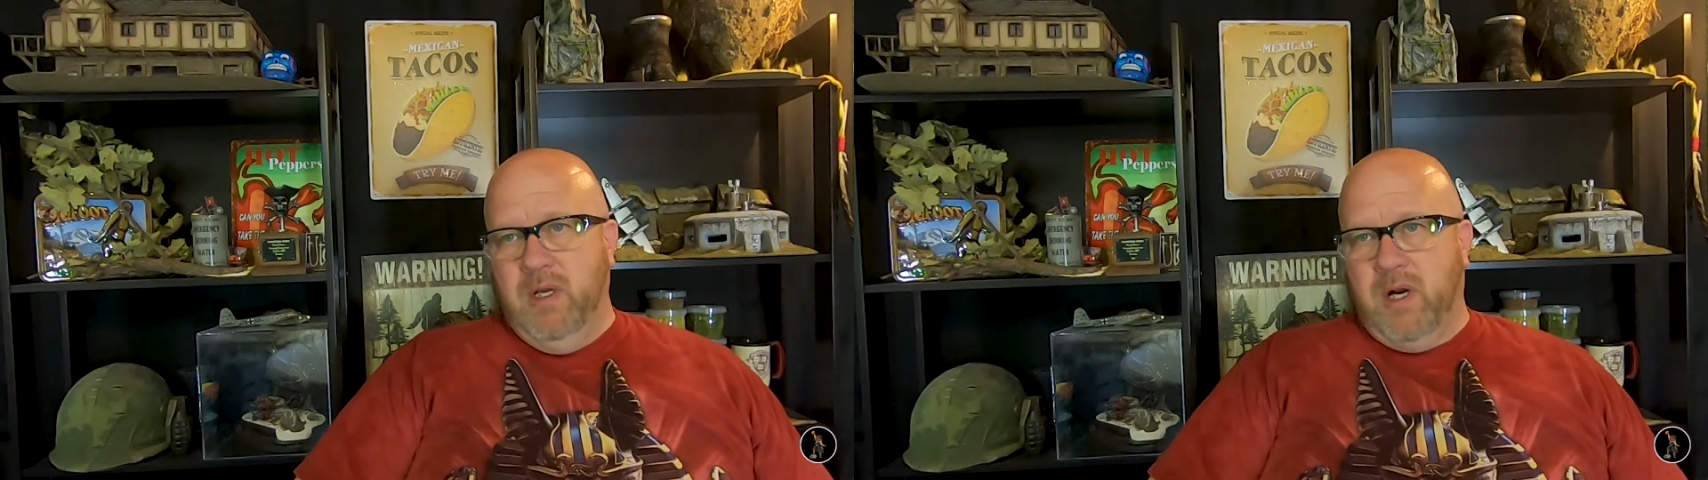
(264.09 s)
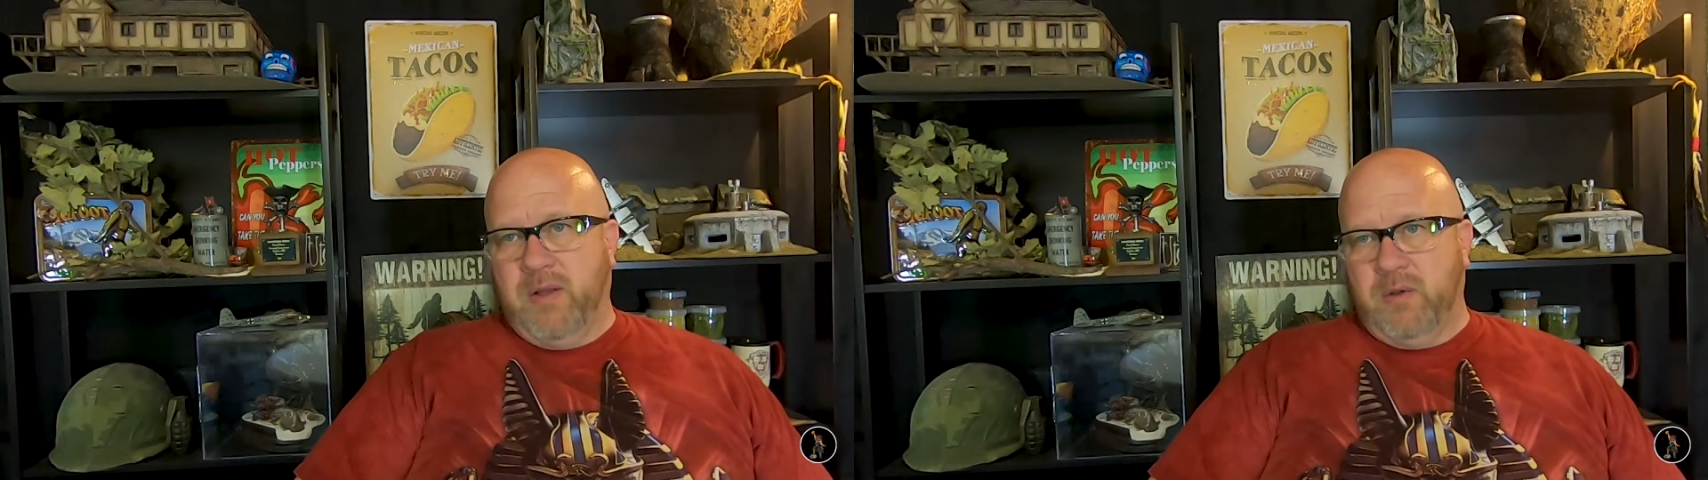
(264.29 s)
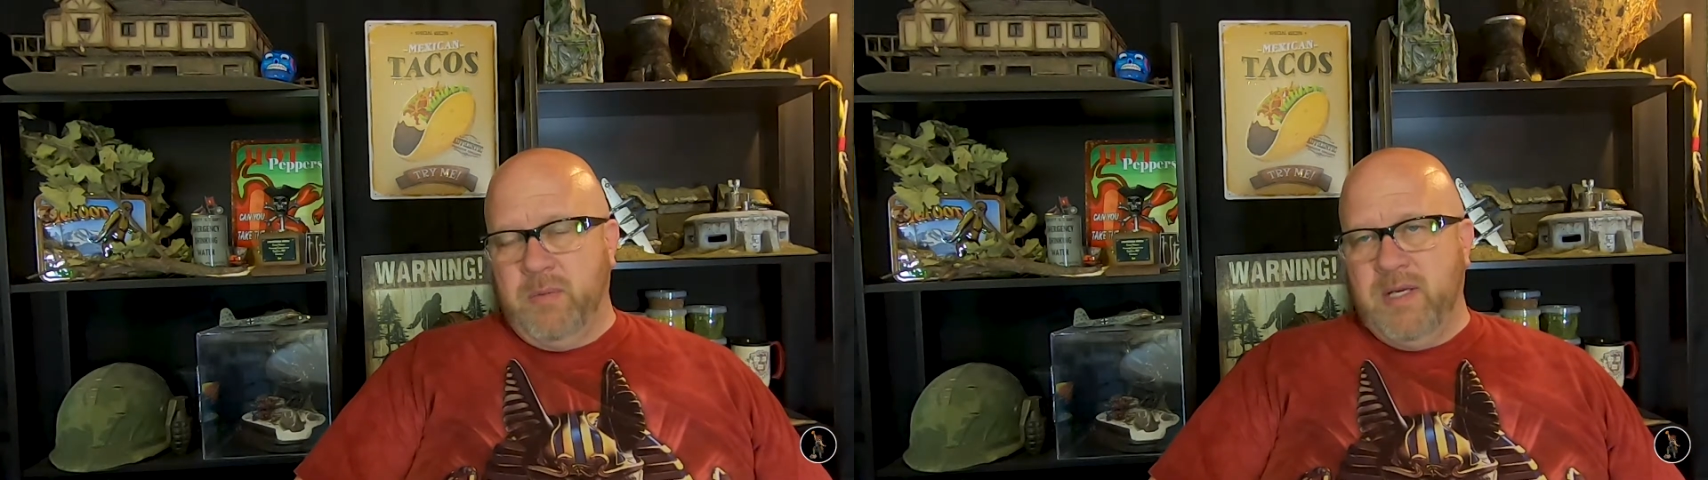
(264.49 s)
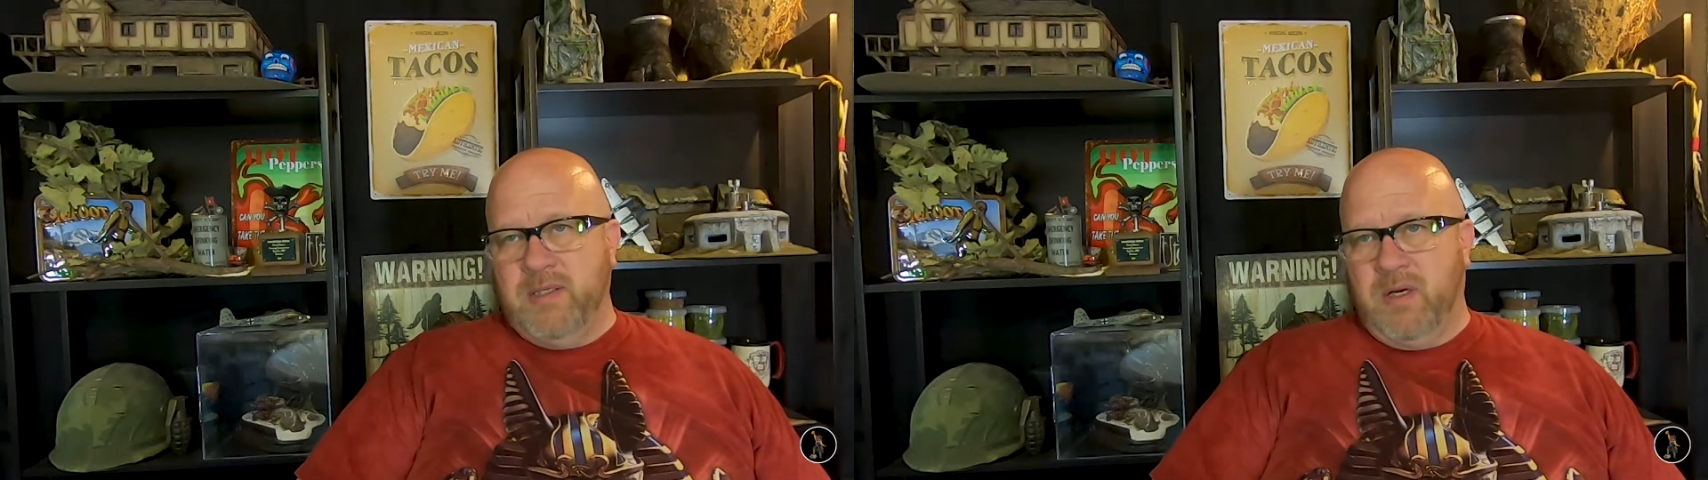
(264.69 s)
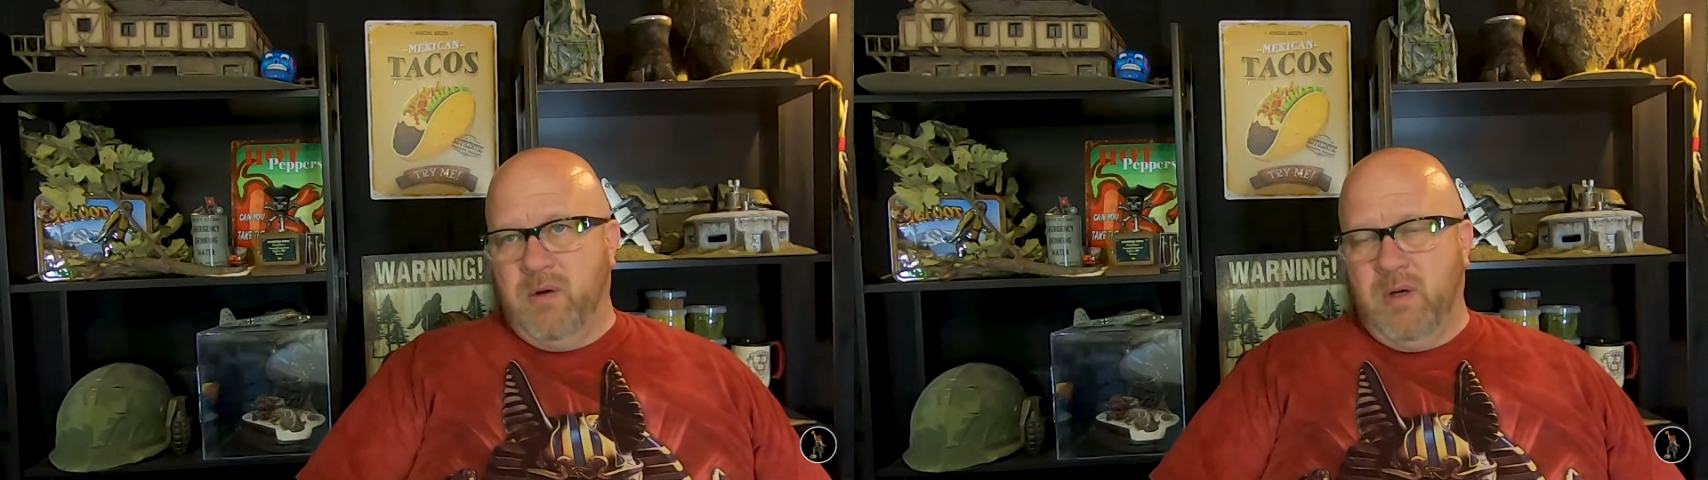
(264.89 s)
I thought they're
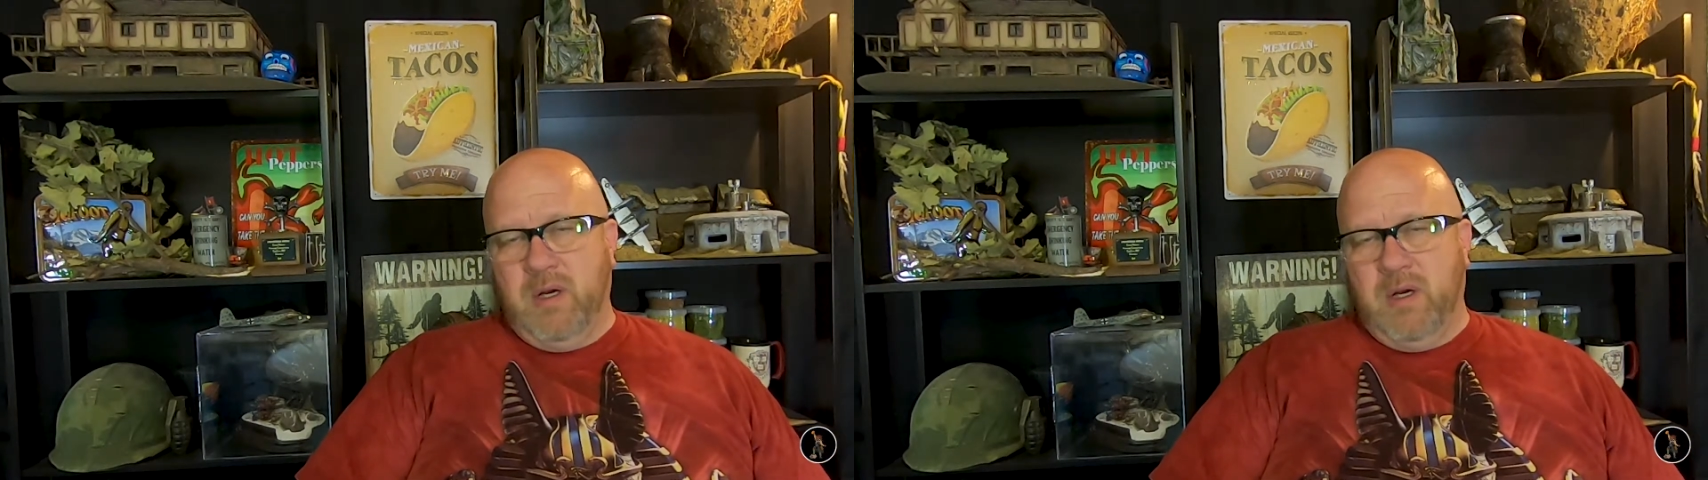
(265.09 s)
amazing. I go,